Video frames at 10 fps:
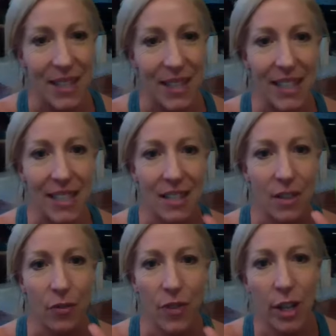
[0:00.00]
And it's
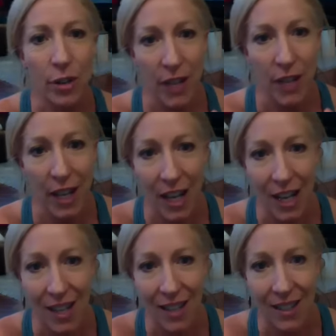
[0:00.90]
the fear
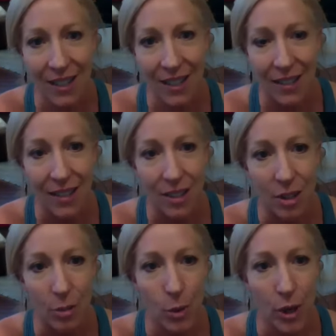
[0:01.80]
finger. Your
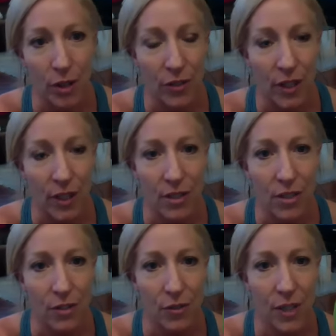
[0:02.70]
pointer finger is
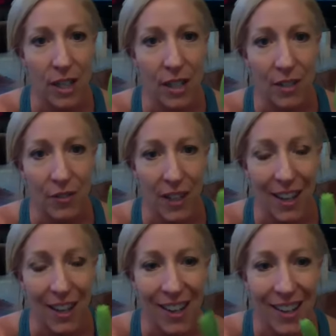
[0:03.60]
your fear
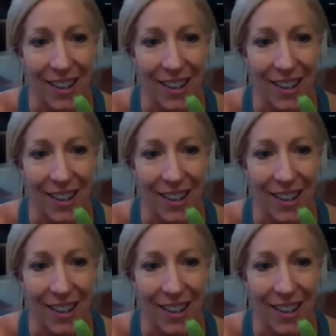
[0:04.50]
finger.